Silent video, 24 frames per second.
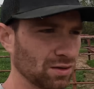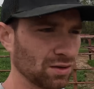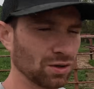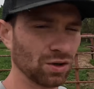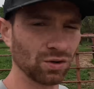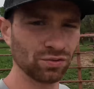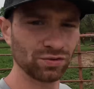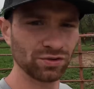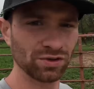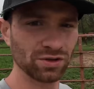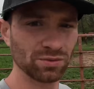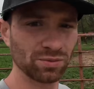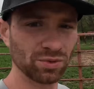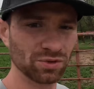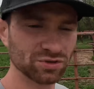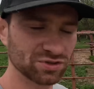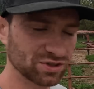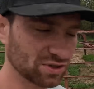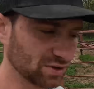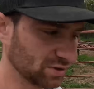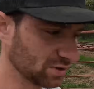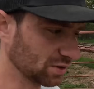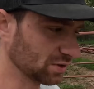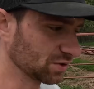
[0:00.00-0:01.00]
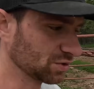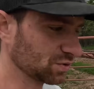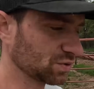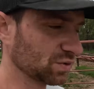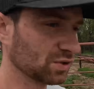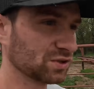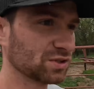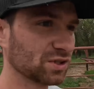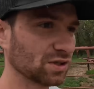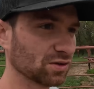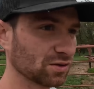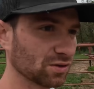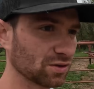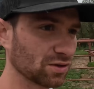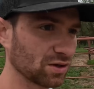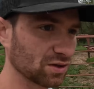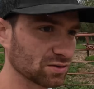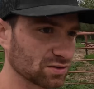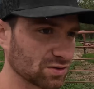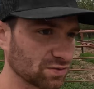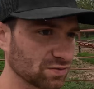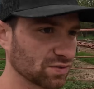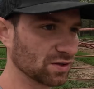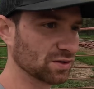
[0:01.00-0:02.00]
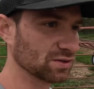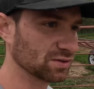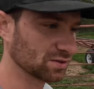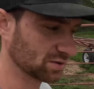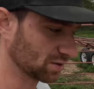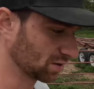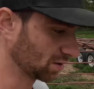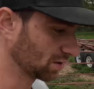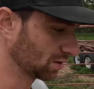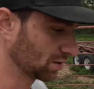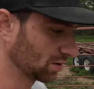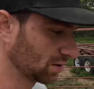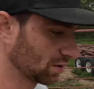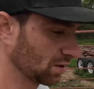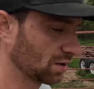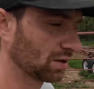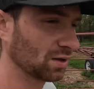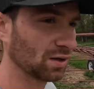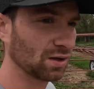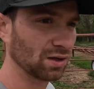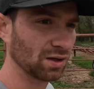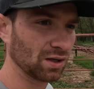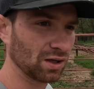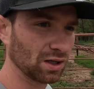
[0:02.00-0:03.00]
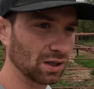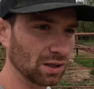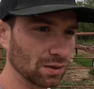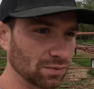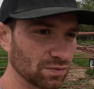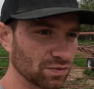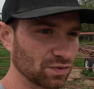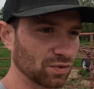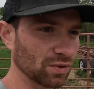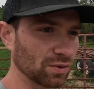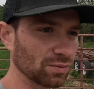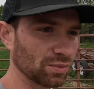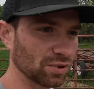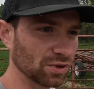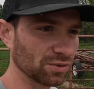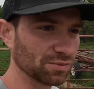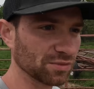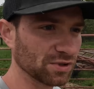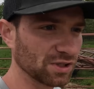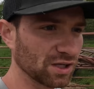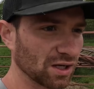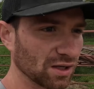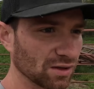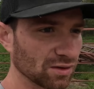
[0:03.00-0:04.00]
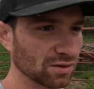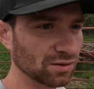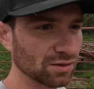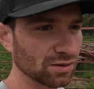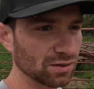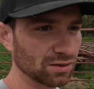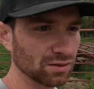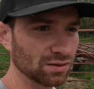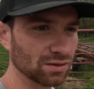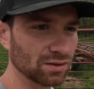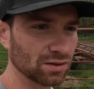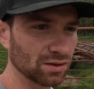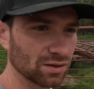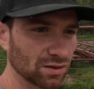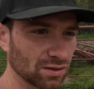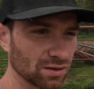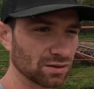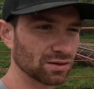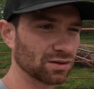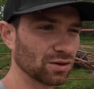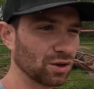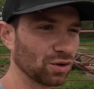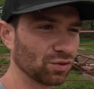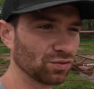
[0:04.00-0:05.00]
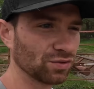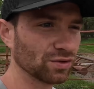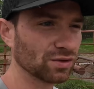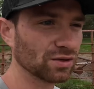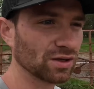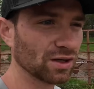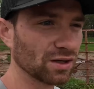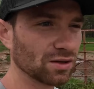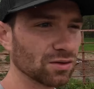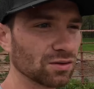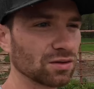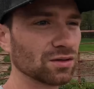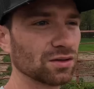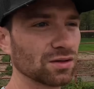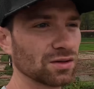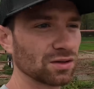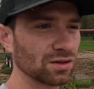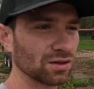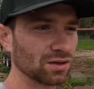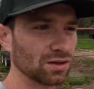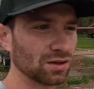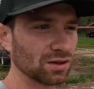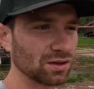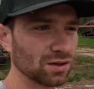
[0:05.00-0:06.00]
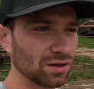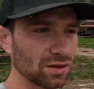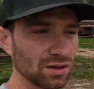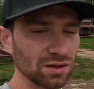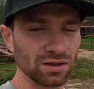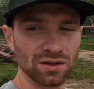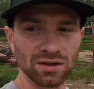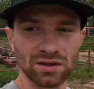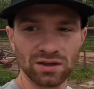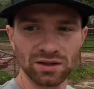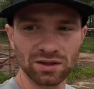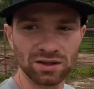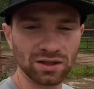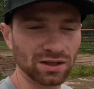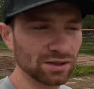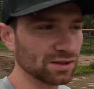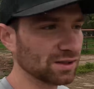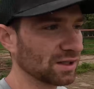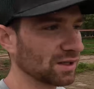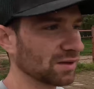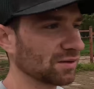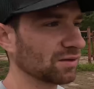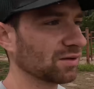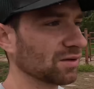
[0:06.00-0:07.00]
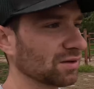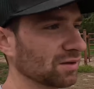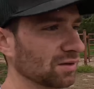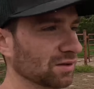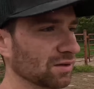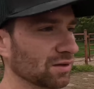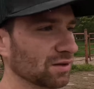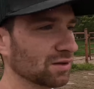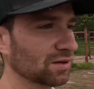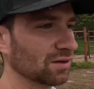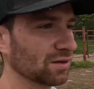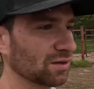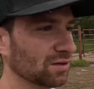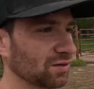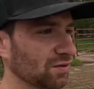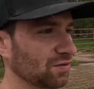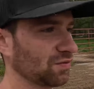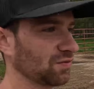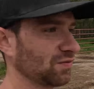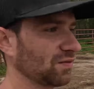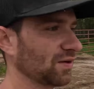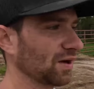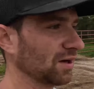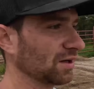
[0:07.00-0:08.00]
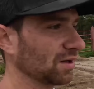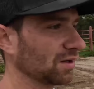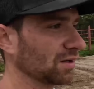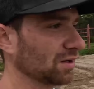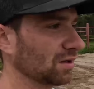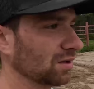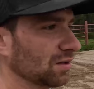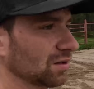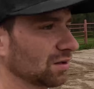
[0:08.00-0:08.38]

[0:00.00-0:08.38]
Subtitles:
hopefully the bulls can get used to each other across the fence before I put them together, and hopefully that'll cut down on the fighting.